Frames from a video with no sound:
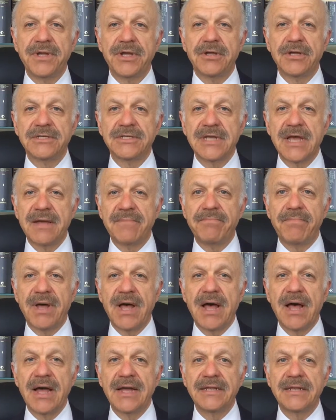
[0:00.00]
because I'm
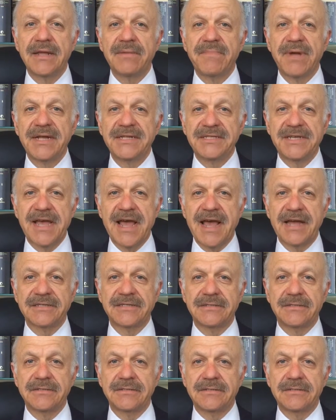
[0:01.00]
behind on my
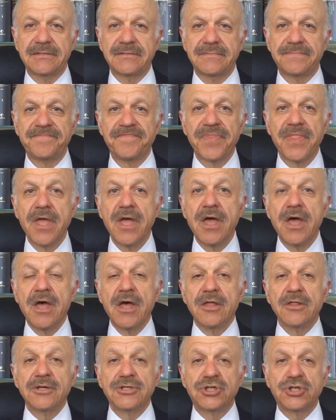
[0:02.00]
taxes?
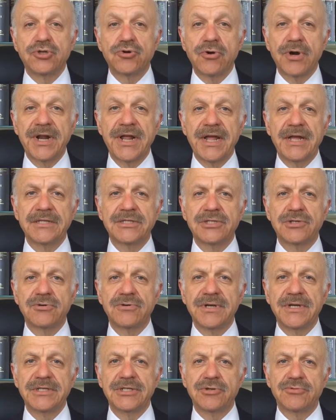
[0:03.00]
The short
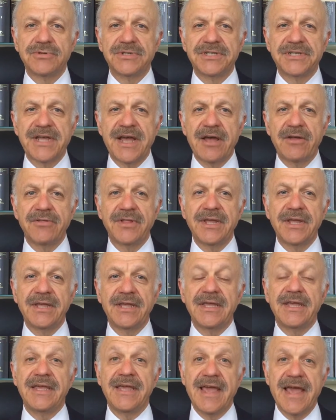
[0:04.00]
answer is a
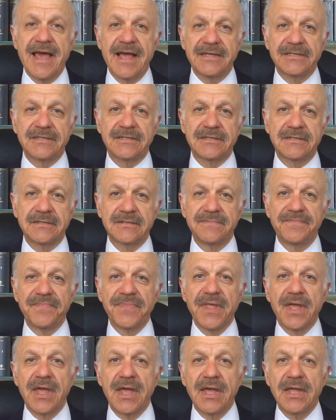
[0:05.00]
resounding yes.
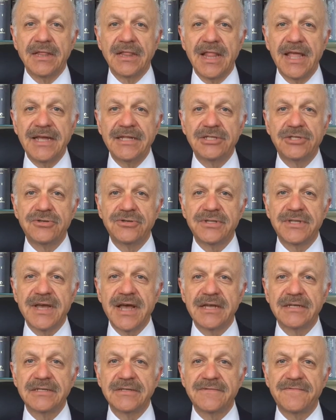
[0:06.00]
In late
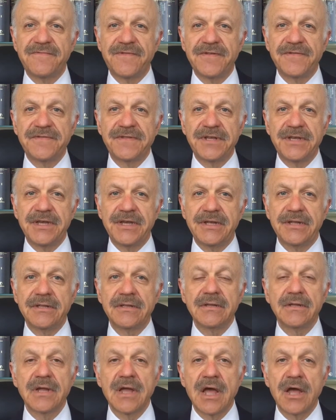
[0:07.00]

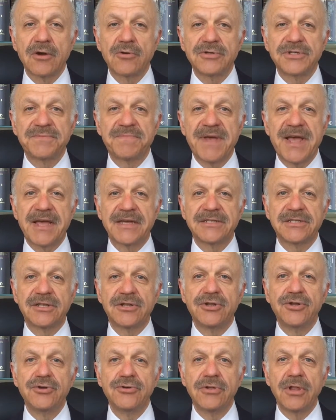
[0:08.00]
2015, Congress passed
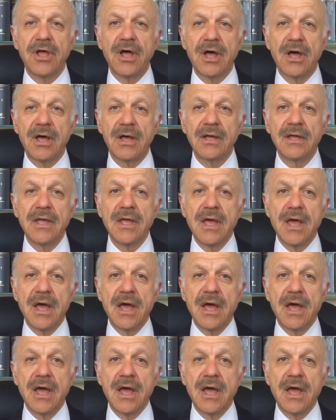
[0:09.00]
a new law